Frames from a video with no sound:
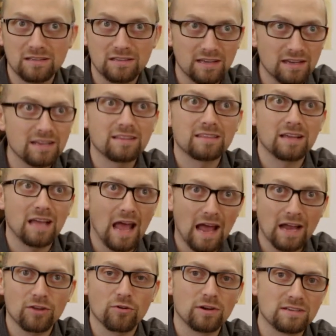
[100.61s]
getting the
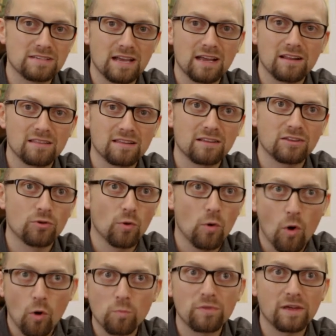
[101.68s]
accurate data that you
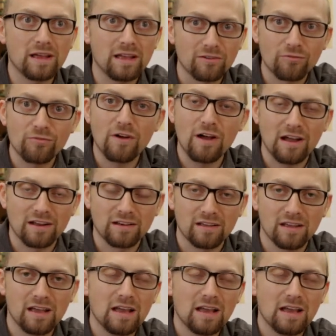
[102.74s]
hope they can find.